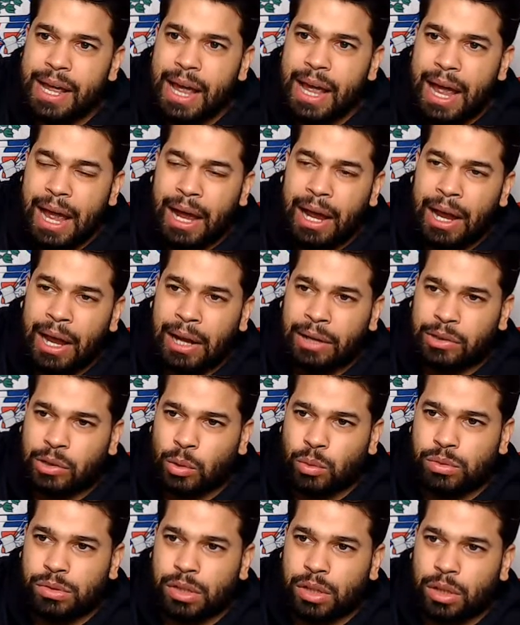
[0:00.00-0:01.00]
at
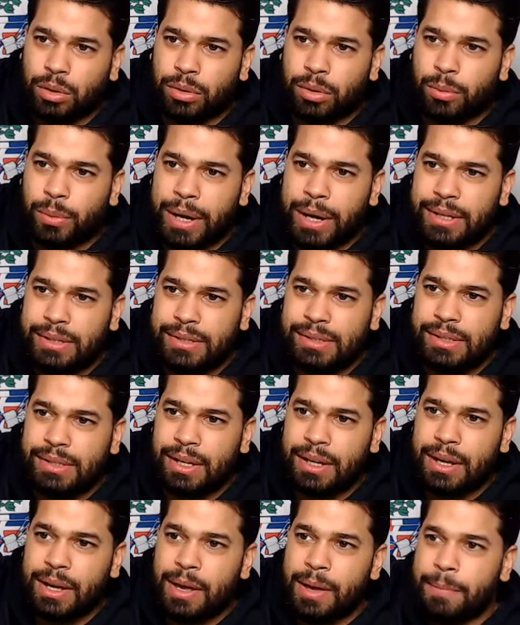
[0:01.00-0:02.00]
those lower weights,
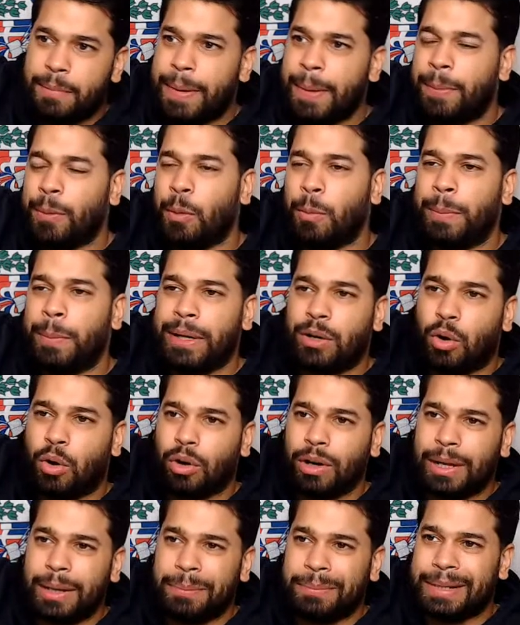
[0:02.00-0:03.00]
people will be
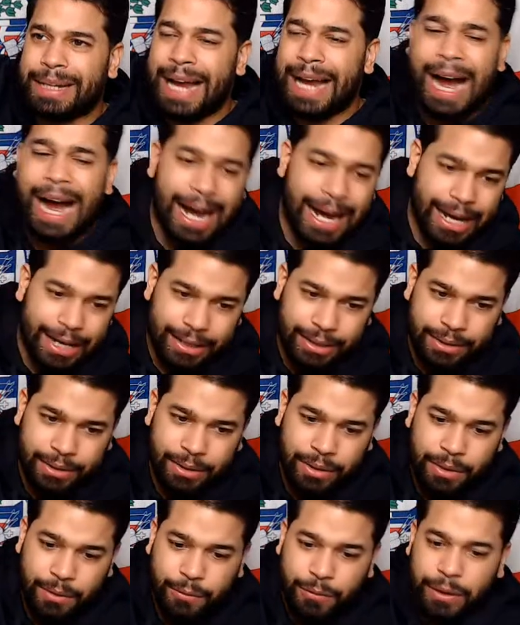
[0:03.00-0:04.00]
calling him God.
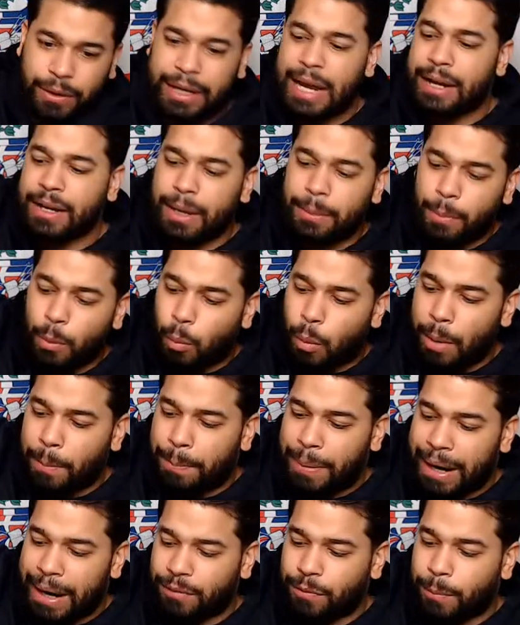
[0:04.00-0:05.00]
Forget number one
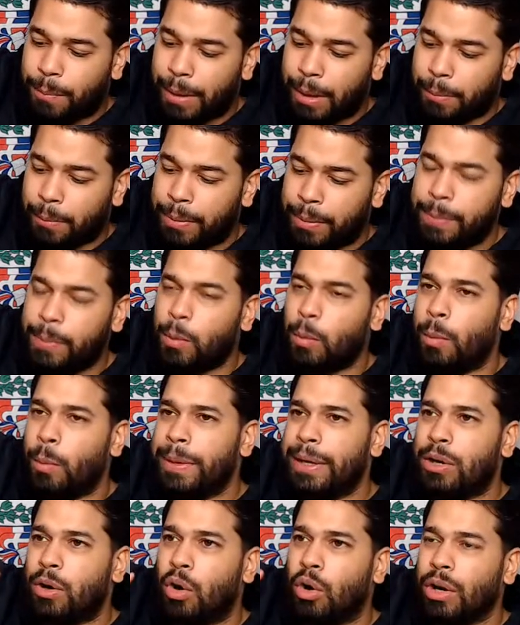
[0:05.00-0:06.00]
pound for pound. People will be
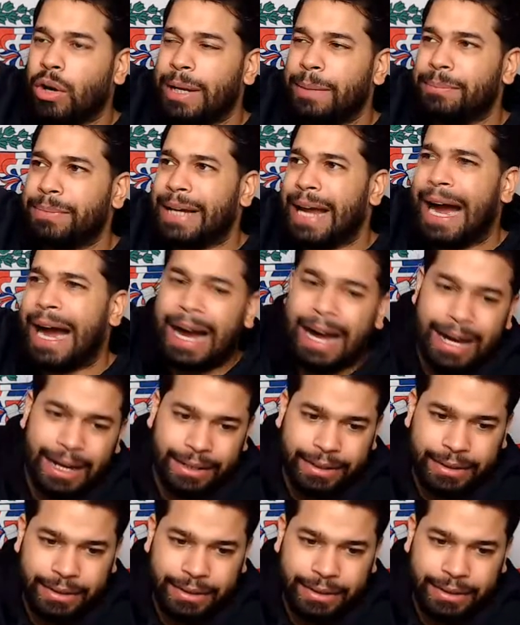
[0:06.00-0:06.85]
calling him God.